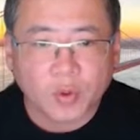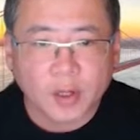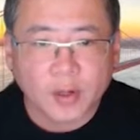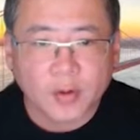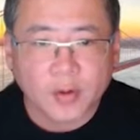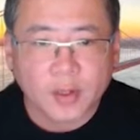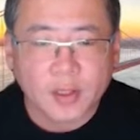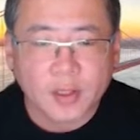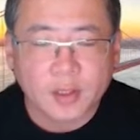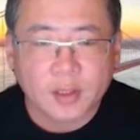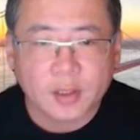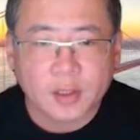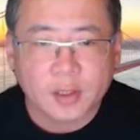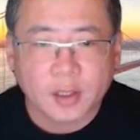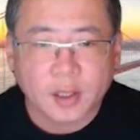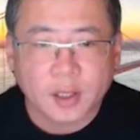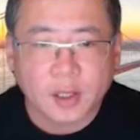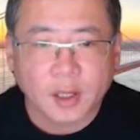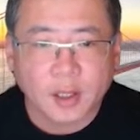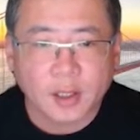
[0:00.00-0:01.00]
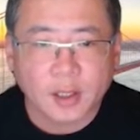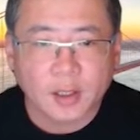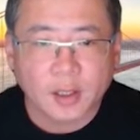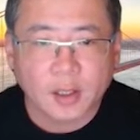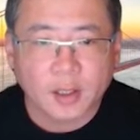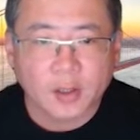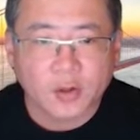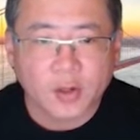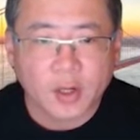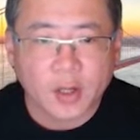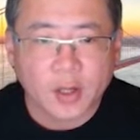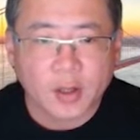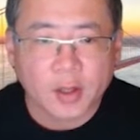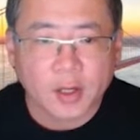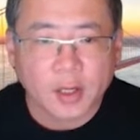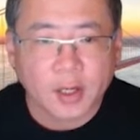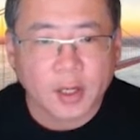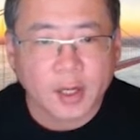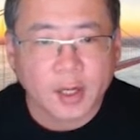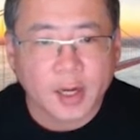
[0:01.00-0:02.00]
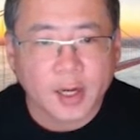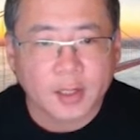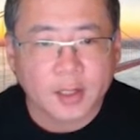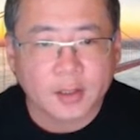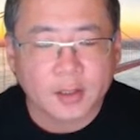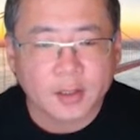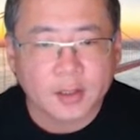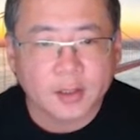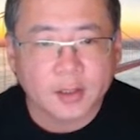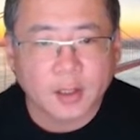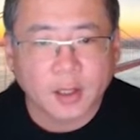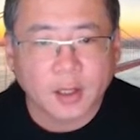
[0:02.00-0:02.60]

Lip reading: queries, and you can think it as